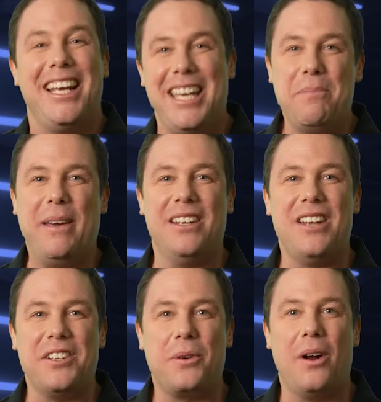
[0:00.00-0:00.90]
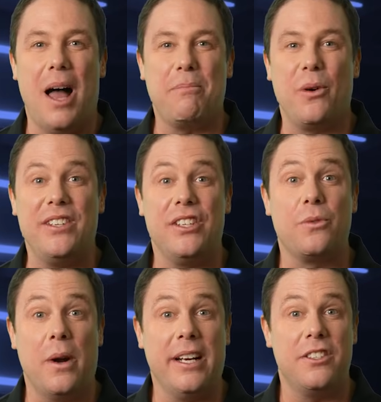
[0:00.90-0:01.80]
Keeping industrial
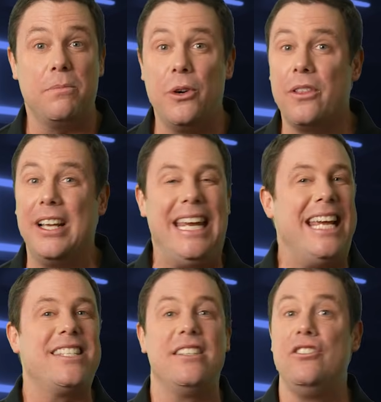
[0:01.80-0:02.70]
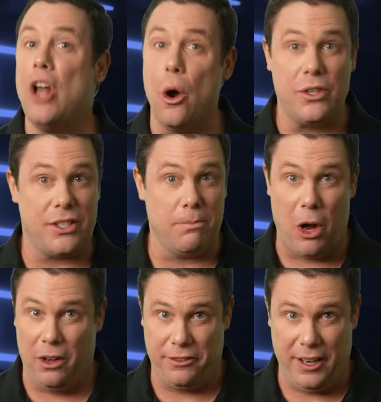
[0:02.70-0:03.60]
operations running smoothly is no
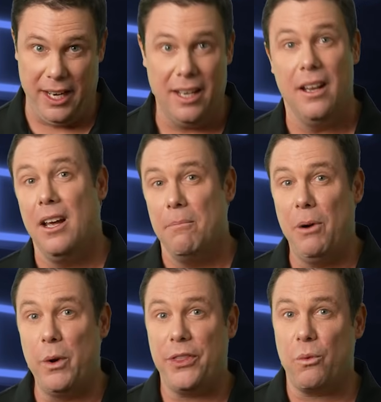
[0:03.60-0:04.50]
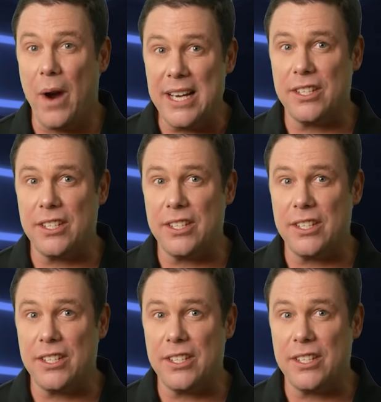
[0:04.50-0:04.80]
small feat, but with the right